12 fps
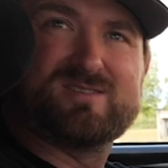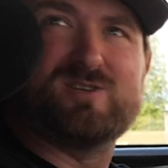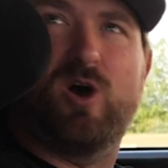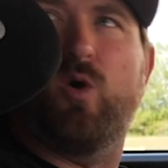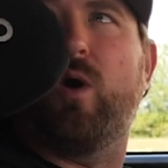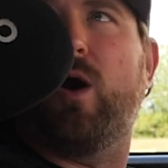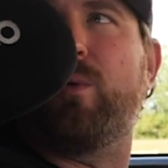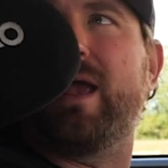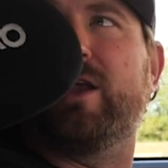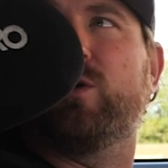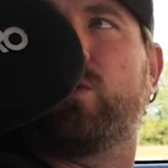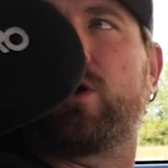So uh, we
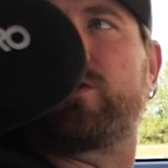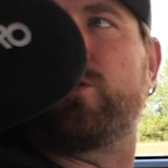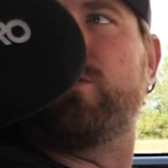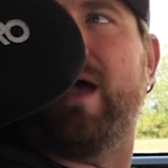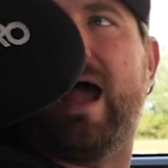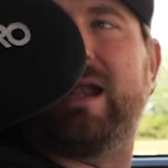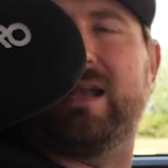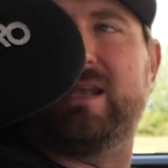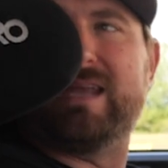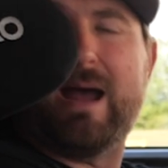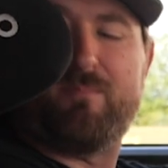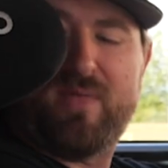had to work through that and
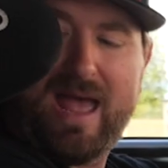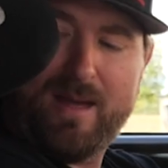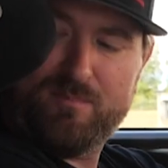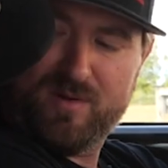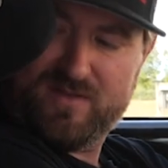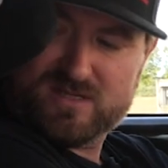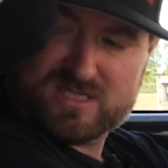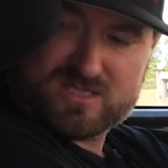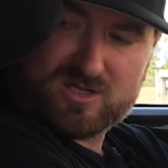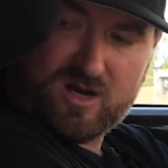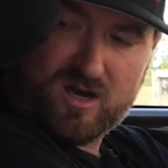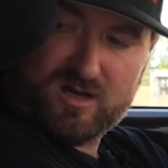adapt that, but this
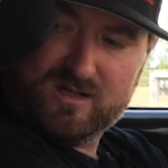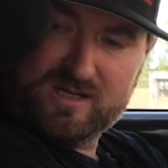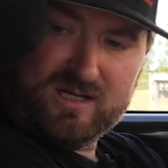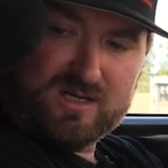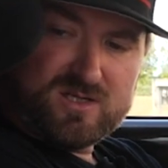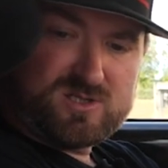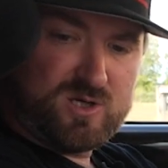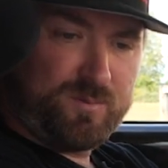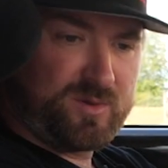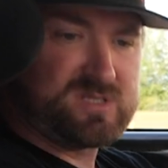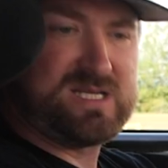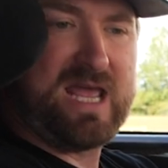is all
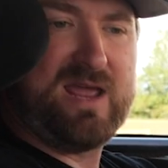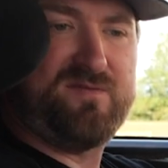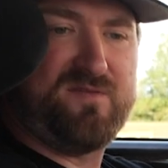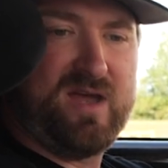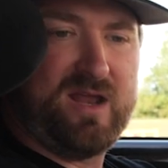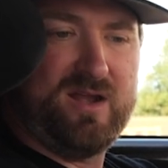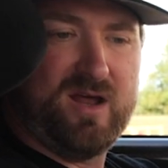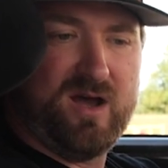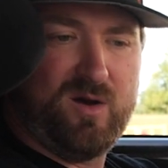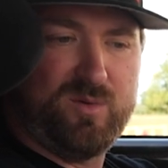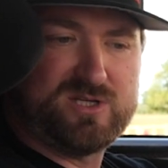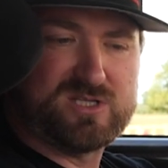super safe, and
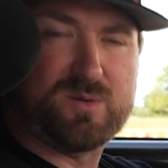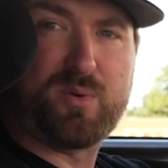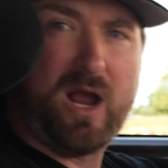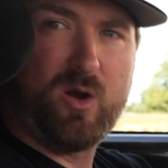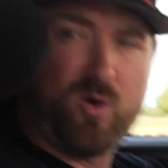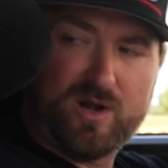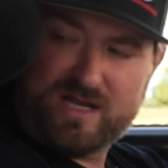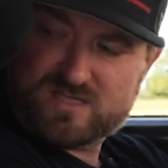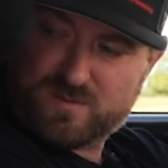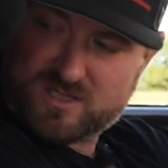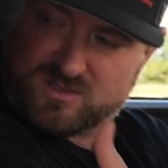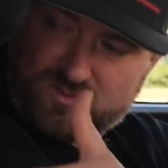uh, which is a priority,
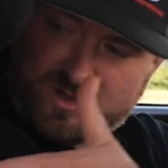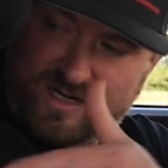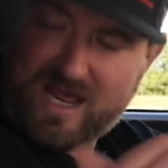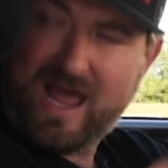especially when we're gonna